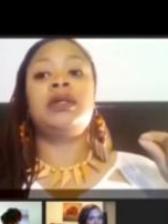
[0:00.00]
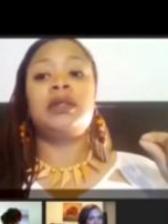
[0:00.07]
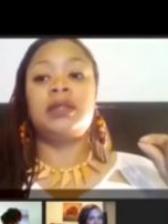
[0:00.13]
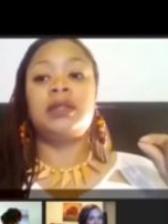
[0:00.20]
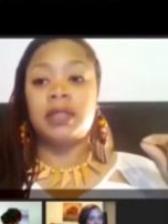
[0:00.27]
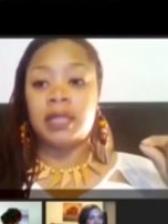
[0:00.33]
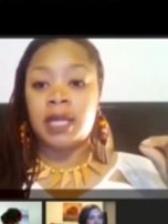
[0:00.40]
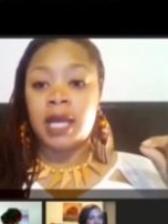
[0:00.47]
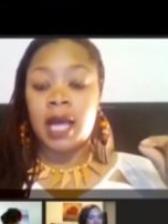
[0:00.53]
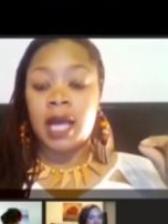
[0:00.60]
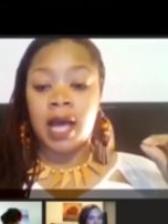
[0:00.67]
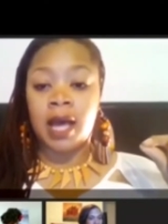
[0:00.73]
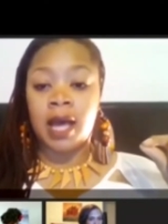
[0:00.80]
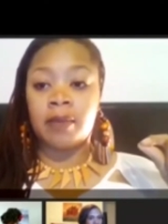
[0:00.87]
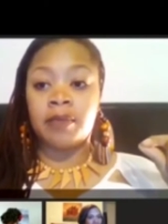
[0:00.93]

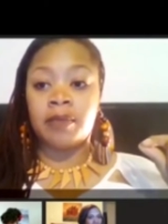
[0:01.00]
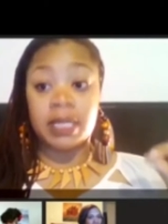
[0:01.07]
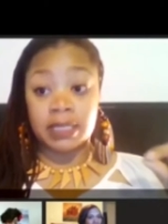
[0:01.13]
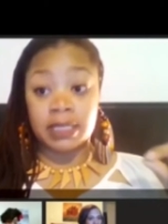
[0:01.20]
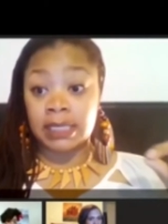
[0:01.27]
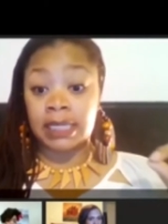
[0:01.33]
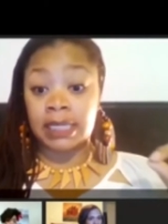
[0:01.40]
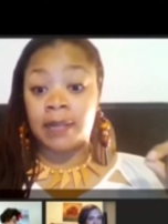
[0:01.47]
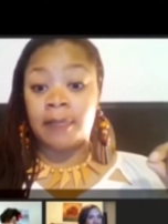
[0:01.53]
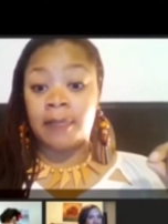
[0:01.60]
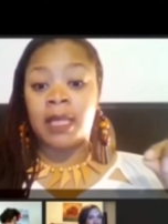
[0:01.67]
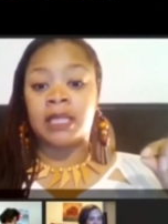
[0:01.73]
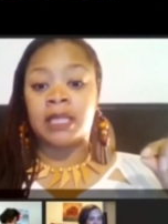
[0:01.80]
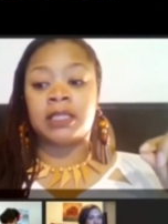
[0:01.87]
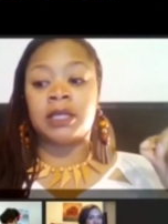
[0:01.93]
mentally,
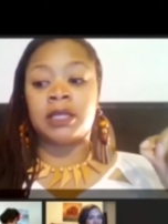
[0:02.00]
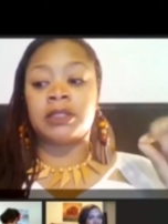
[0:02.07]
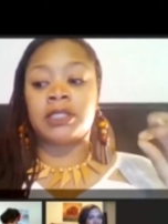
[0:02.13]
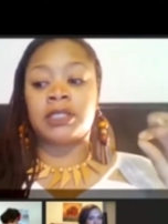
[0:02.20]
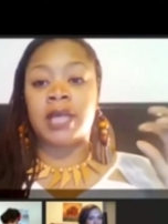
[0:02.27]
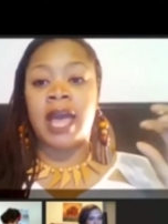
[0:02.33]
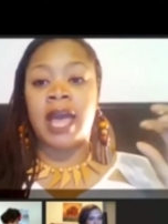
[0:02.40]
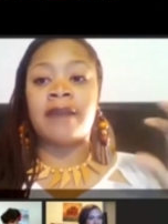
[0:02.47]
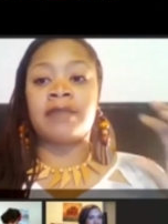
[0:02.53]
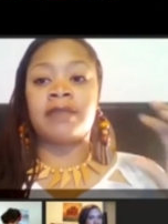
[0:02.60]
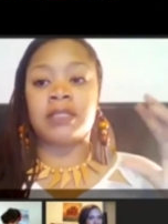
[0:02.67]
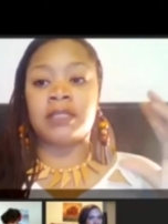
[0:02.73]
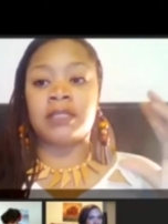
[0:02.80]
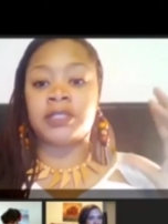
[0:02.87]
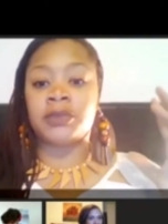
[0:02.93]
to have
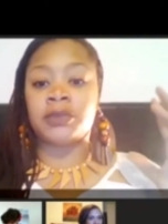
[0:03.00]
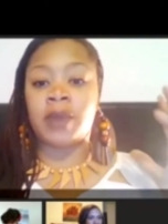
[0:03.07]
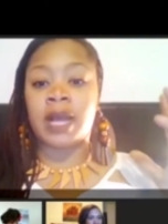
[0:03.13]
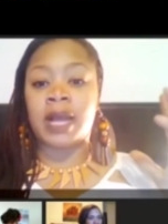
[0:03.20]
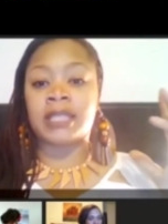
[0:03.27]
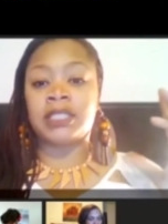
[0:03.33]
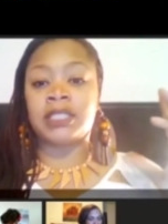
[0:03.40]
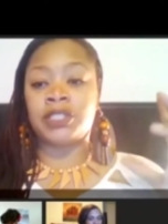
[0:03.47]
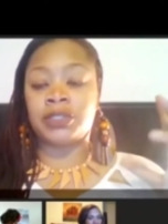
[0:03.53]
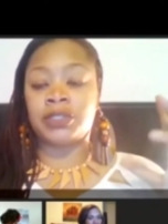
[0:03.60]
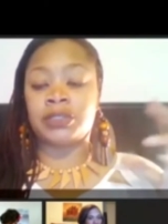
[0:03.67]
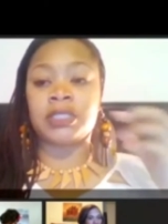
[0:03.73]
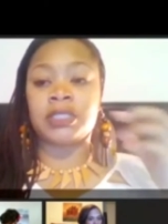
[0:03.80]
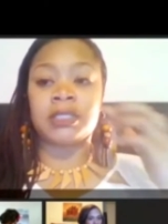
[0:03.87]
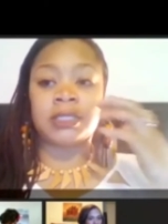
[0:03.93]
to watch
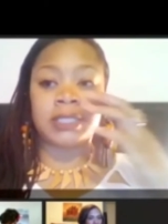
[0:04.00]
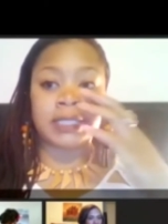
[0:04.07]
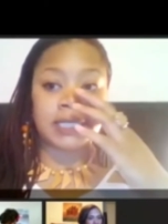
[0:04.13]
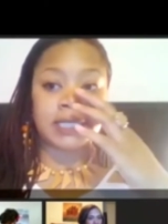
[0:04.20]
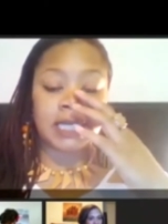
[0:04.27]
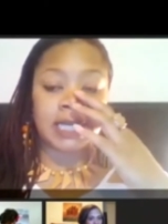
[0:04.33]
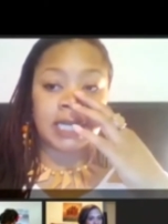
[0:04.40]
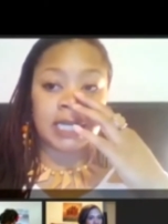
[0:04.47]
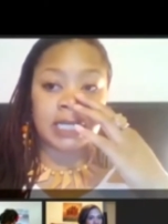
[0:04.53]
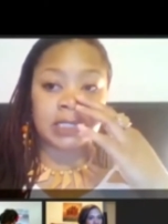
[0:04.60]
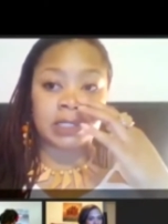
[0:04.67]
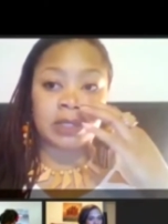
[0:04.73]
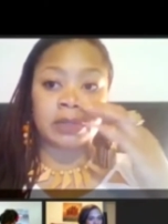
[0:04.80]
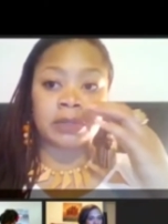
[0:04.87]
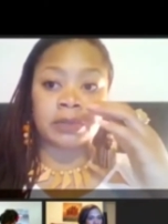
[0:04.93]
to see kids
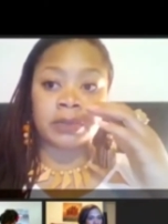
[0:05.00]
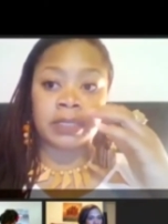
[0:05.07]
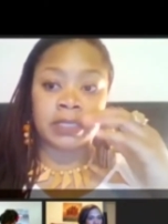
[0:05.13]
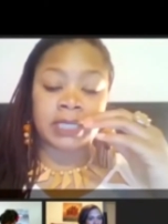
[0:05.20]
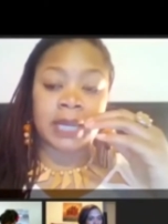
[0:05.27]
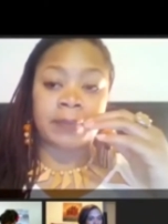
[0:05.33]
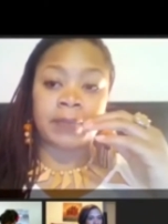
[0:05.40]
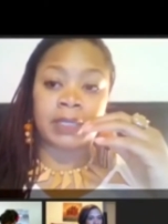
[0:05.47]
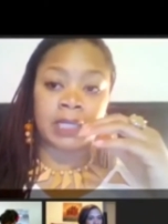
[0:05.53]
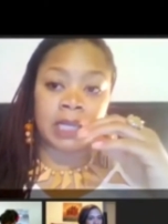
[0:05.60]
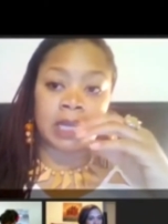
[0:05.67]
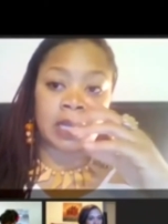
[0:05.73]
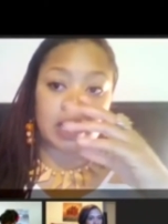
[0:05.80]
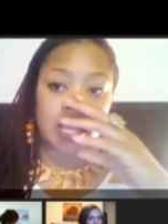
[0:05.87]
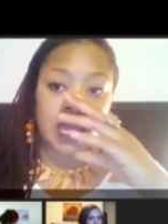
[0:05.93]
go through this type of
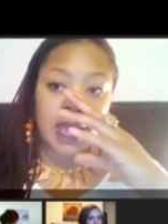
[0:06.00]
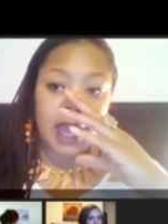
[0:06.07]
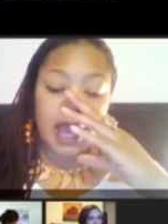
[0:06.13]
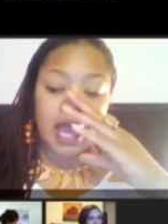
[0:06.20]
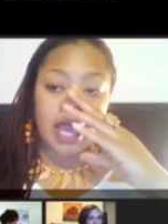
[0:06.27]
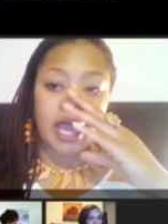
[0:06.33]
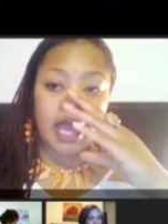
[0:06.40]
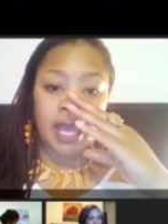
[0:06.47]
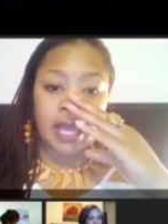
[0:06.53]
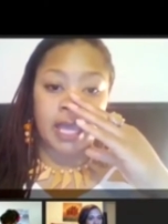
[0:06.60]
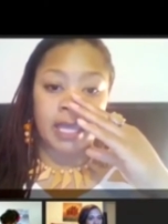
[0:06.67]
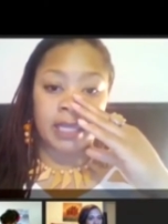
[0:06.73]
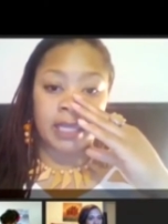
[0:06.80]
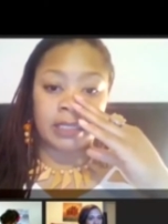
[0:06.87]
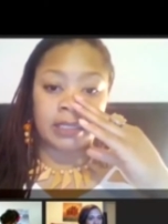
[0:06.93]
thing,
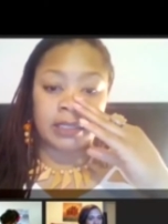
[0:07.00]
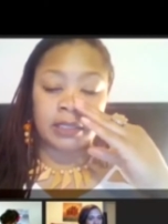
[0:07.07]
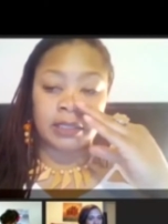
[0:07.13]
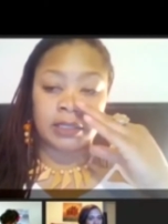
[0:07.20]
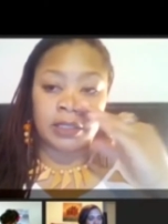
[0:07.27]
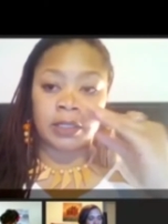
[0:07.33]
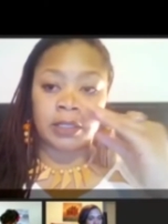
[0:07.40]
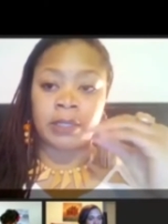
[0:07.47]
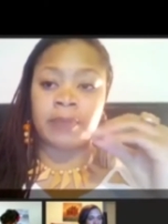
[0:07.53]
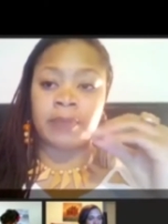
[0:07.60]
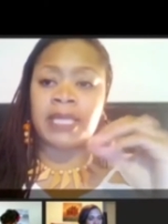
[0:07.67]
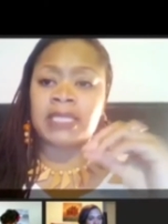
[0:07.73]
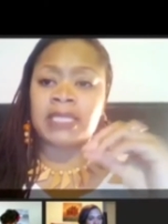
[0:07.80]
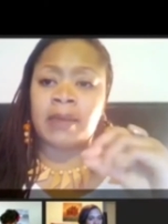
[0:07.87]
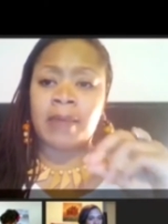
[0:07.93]
and to be
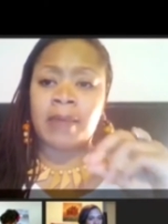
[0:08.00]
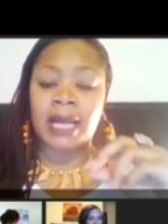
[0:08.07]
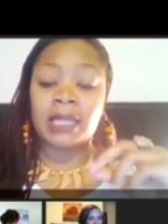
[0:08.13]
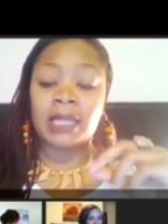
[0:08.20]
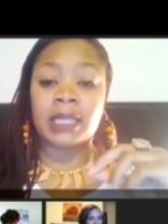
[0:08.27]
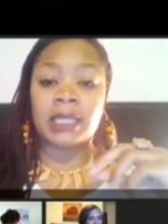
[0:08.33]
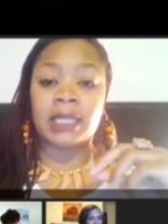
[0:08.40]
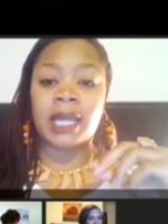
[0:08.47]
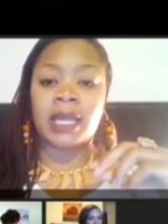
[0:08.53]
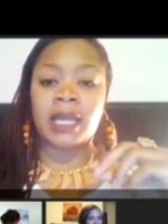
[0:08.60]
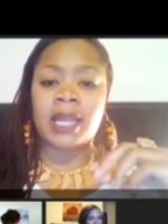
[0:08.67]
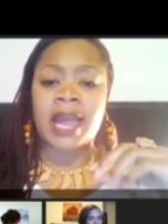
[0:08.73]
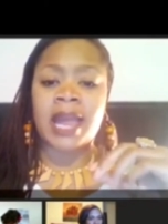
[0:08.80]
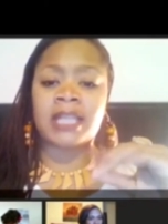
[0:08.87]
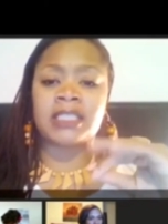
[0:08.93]
somebody that they can
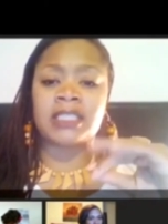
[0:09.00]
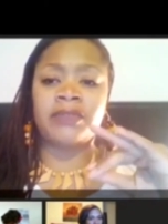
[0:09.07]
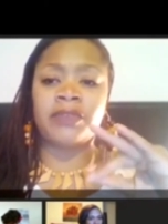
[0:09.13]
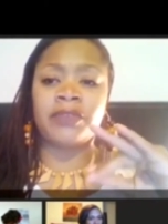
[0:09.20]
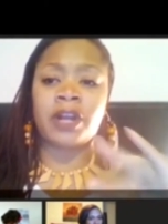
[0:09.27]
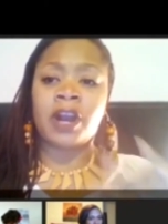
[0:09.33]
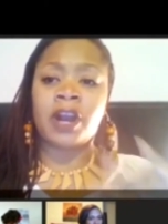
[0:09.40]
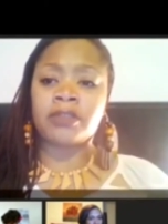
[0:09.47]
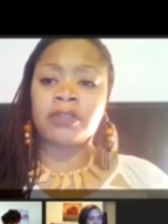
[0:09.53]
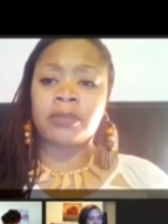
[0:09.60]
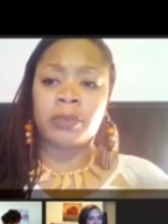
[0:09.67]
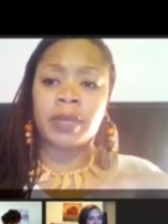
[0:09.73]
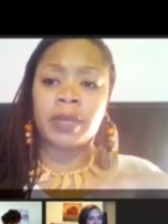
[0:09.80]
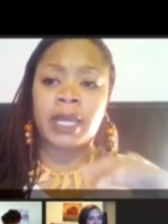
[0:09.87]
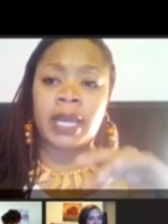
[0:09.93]
actually feel comfortable
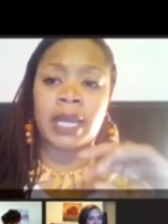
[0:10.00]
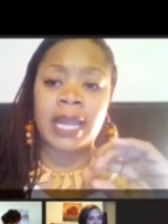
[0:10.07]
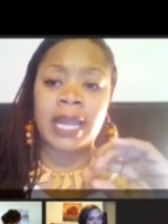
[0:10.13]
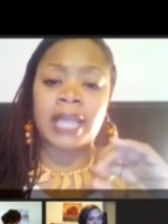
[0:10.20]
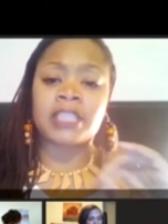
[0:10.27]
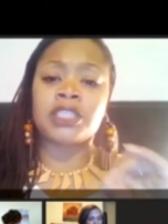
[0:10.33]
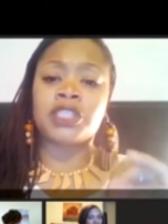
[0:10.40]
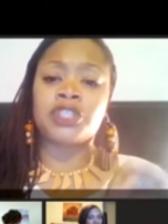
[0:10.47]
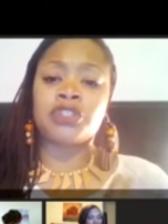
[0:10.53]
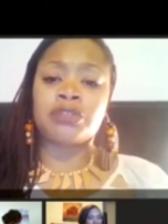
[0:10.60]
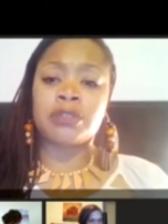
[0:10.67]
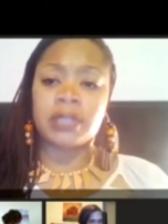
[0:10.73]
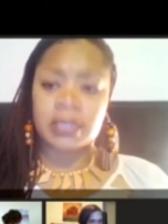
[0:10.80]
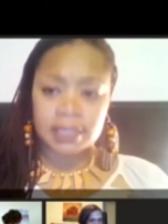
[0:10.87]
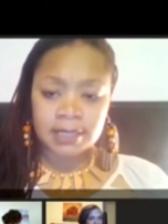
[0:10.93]
with and actually
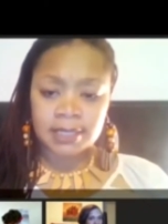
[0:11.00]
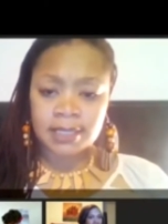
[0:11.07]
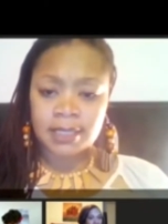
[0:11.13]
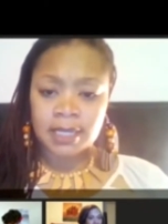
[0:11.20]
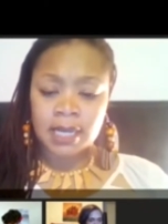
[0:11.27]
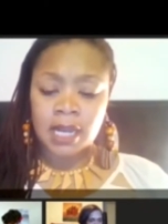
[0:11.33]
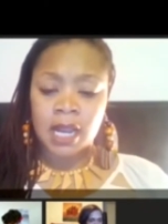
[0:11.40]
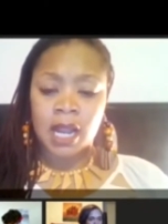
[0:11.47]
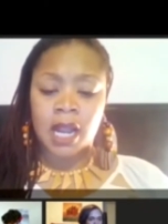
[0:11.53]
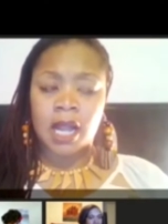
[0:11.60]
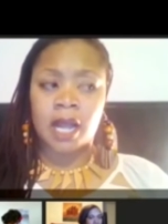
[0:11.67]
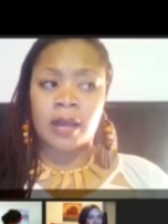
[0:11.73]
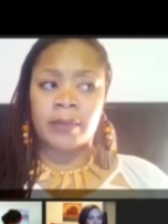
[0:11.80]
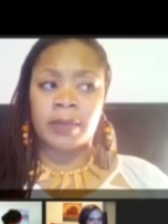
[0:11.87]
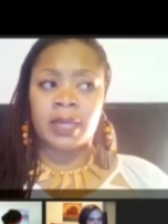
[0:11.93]
trust.
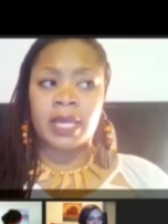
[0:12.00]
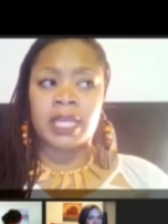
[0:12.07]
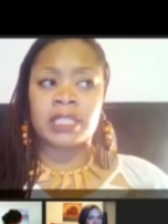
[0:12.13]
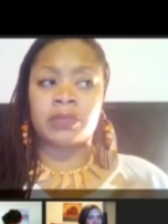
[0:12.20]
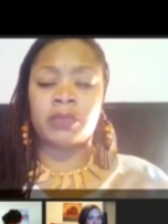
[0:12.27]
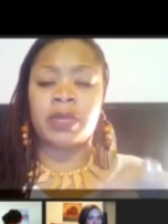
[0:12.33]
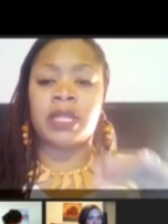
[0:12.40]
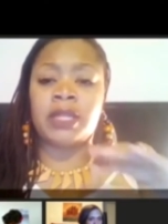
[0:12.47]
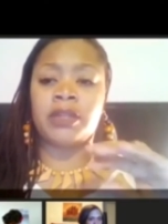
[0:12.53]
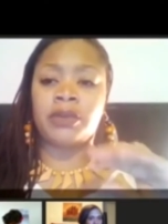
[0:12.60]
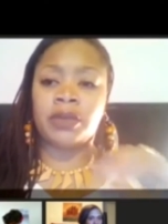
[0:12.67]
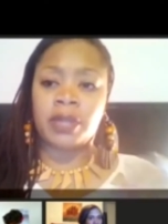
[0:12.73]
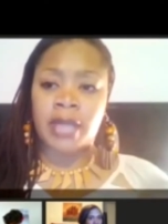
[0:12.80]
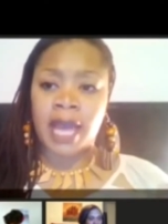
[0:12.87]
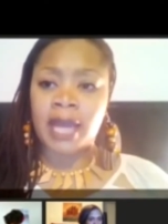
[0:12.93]
Because when you
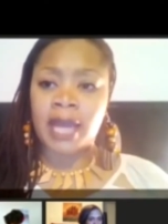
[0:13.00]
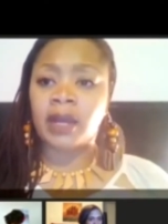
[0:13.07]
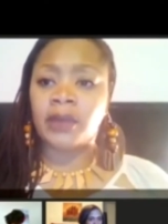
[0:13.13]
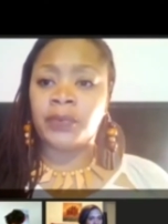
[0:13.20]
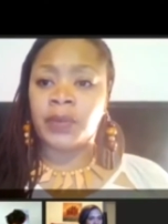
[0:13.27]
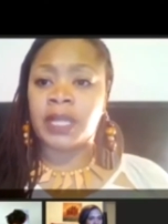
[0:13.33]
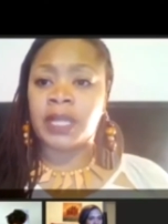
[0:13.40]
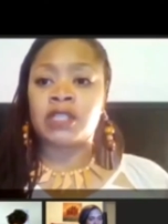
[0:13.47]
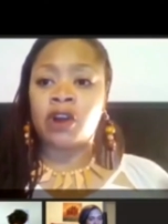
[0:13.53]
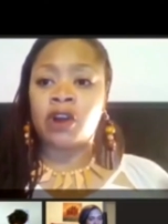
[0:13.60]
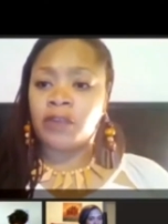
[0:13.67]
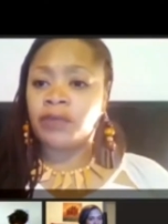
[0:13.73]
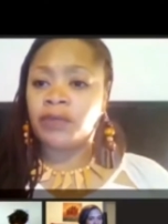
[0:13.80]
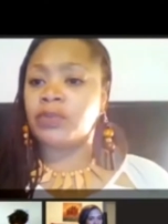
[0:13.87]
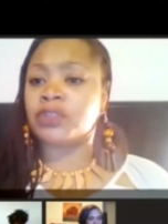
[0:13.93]
kind of go through that, it's hard
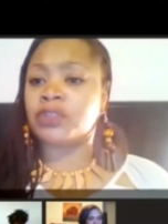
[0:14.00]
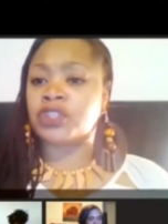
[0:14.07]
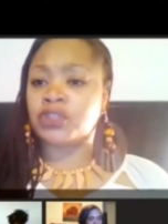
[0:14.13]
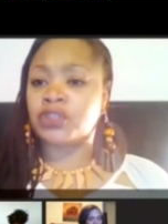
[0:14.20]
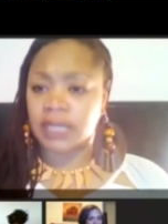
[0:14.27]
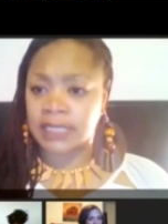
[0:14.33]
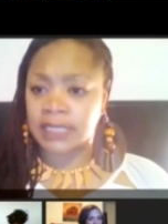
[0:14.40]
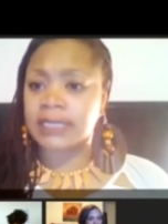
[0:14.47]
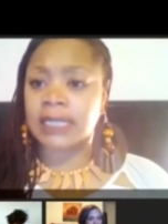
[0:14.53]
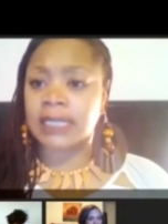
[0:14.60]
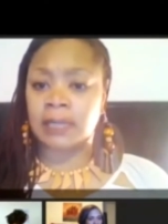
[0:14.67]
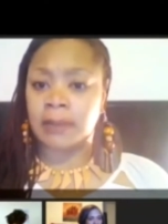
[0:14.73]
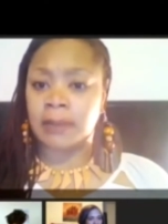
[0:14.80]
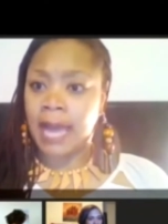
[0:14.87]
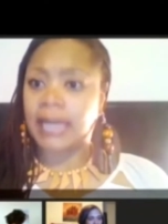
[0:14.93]
for you to trust
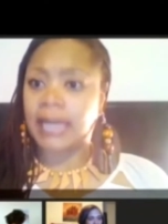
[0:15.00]
anybody.